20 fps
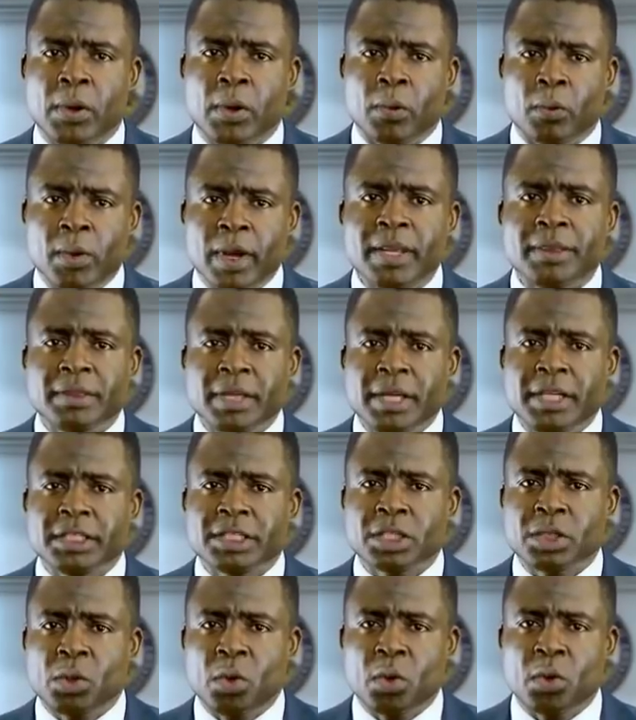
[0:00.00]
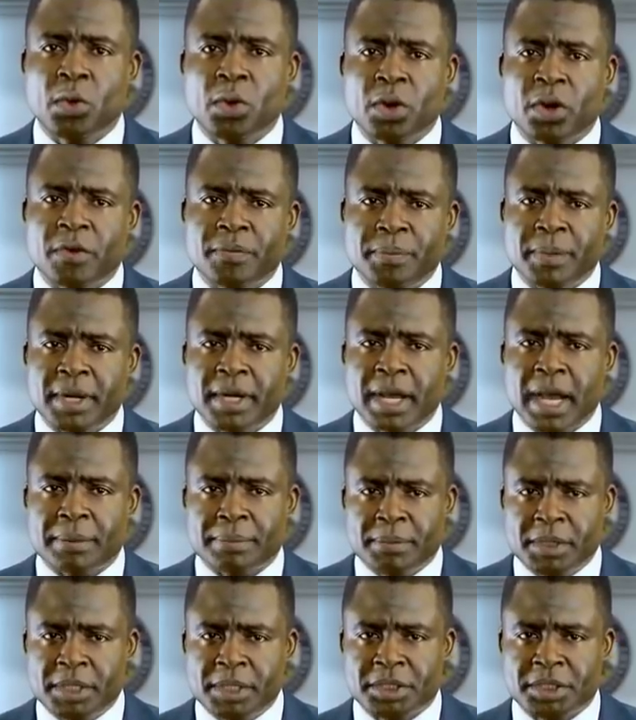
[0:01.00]
When these local government
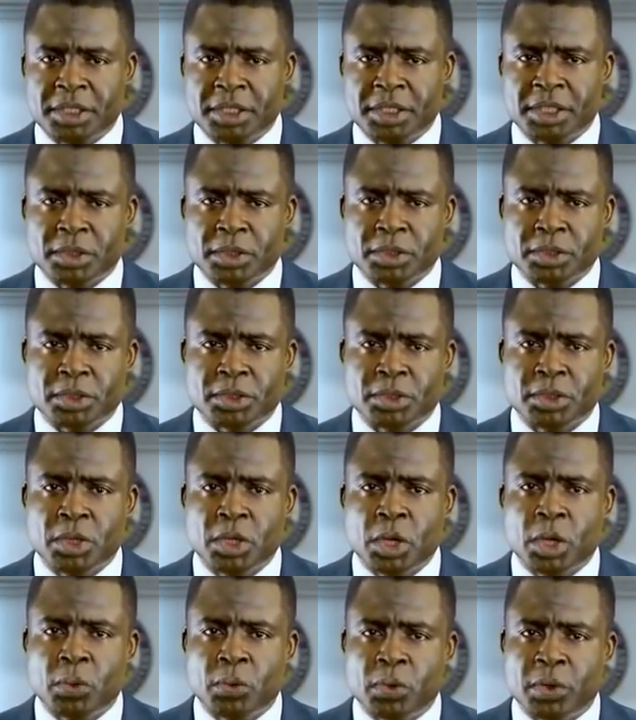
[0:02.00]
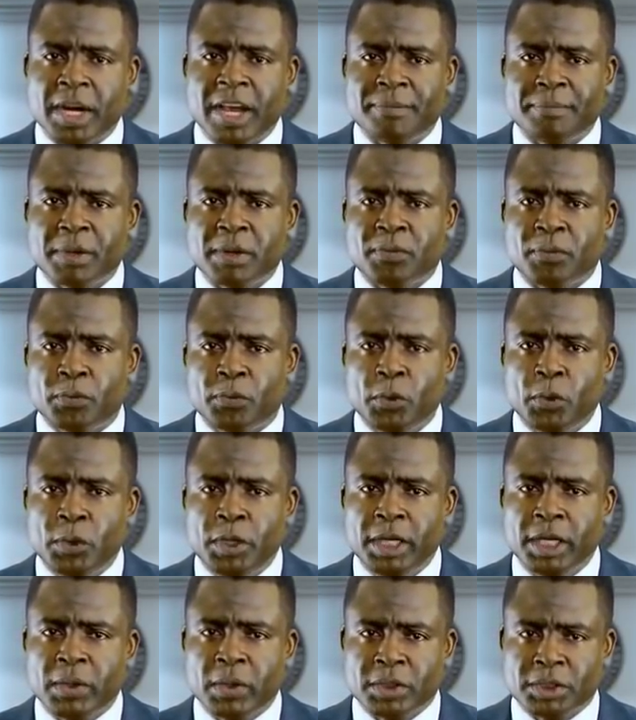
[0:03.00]
administrators would have been
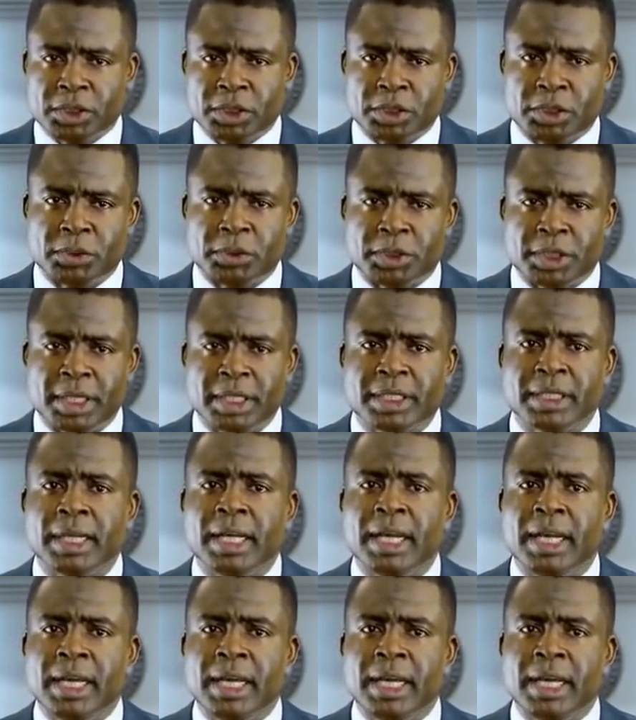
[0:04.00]
fully constituted,